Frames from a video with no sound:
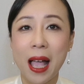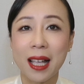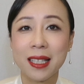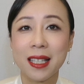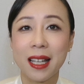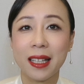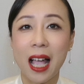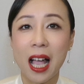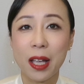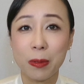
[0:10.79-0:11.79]
bags that
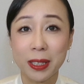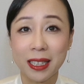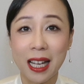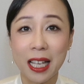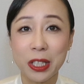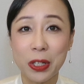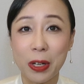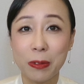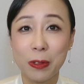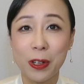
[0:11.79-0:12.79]
I would like
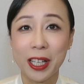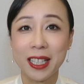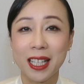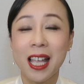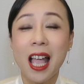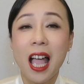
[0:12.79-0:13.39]
to avoid